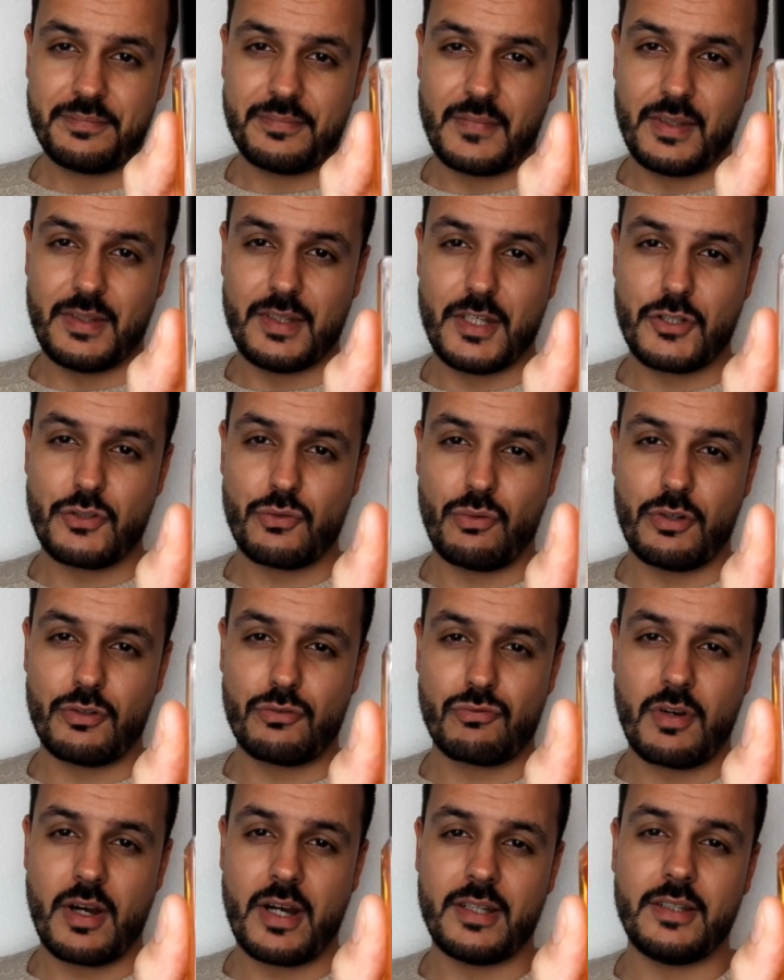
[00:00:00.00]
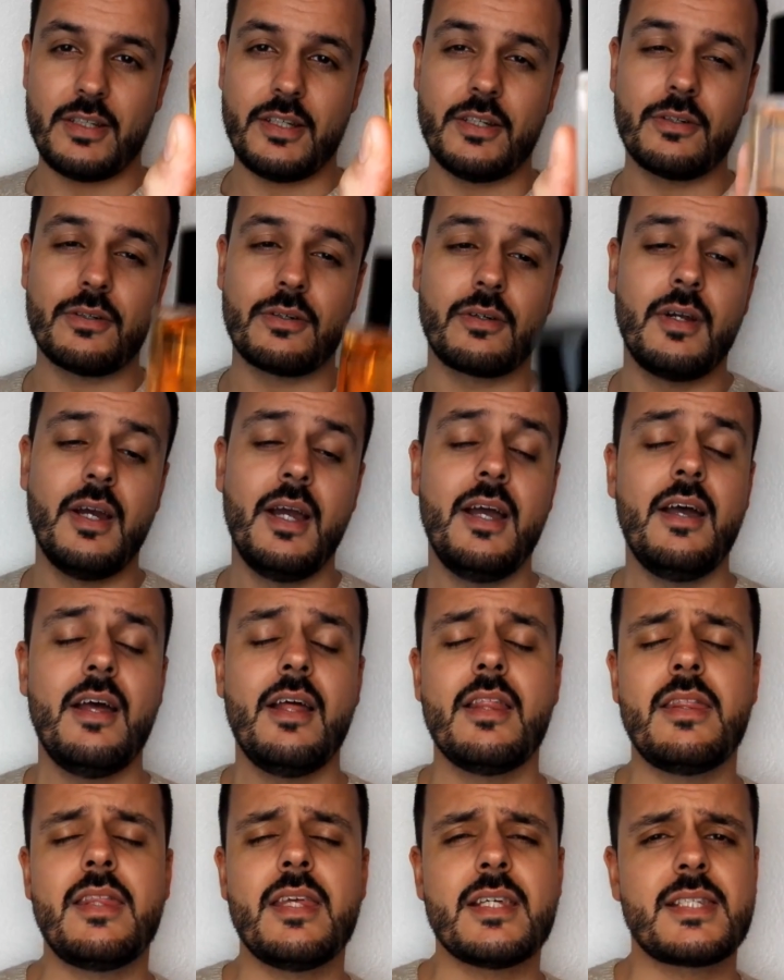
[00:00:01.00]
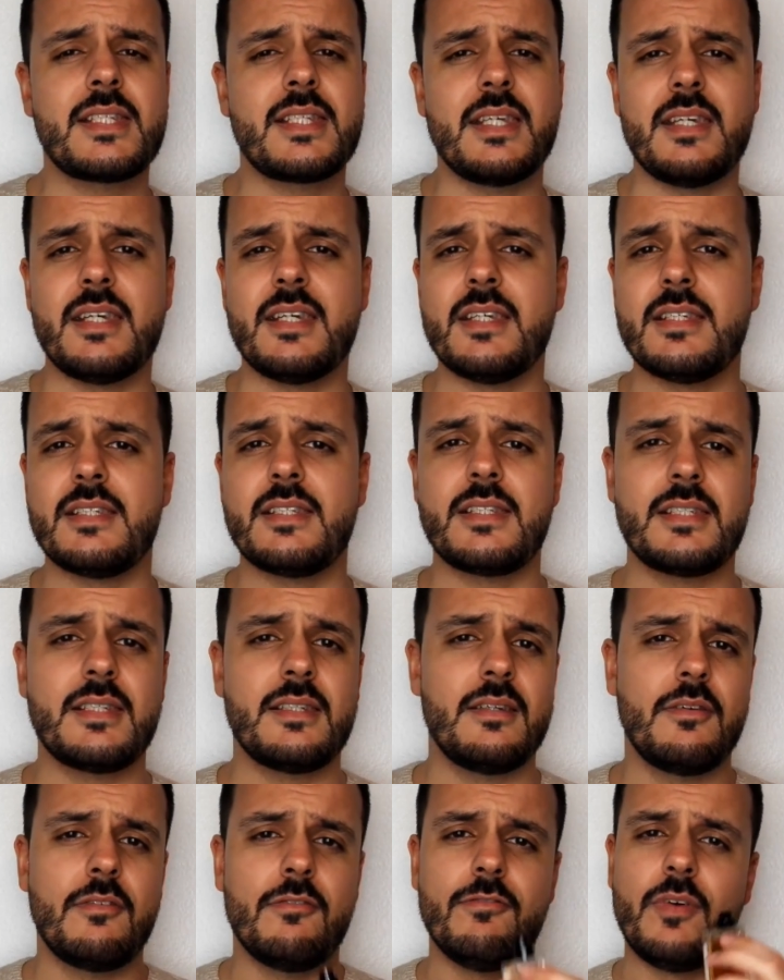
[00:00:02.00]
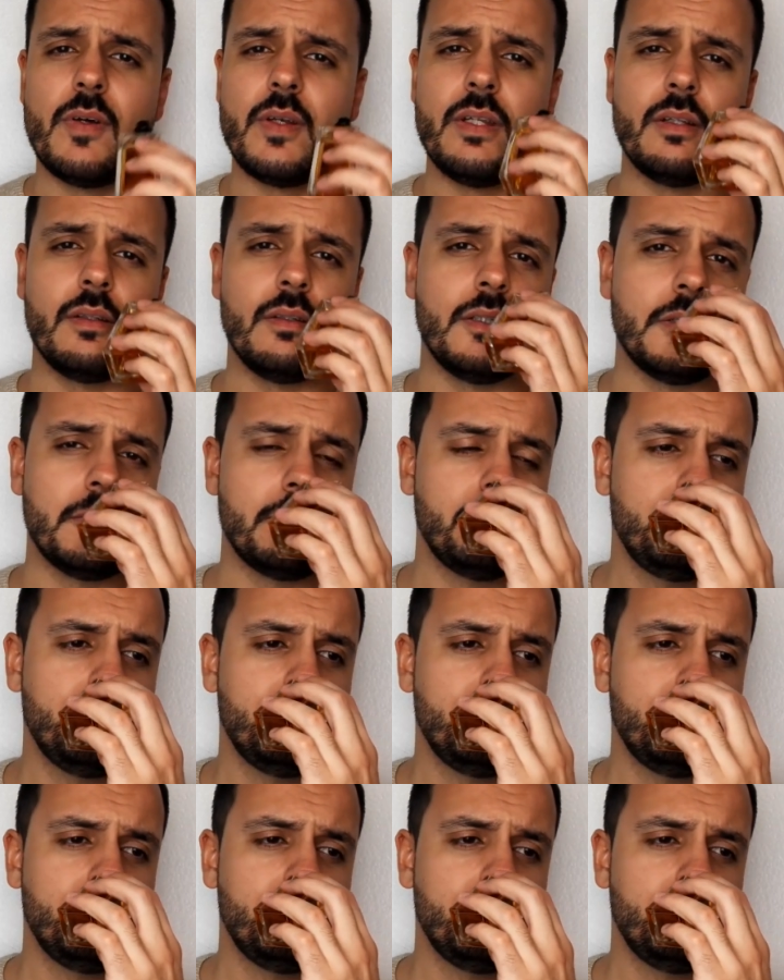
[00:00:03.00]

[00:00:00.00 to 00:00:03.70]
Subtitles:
This one right here. This is vanilla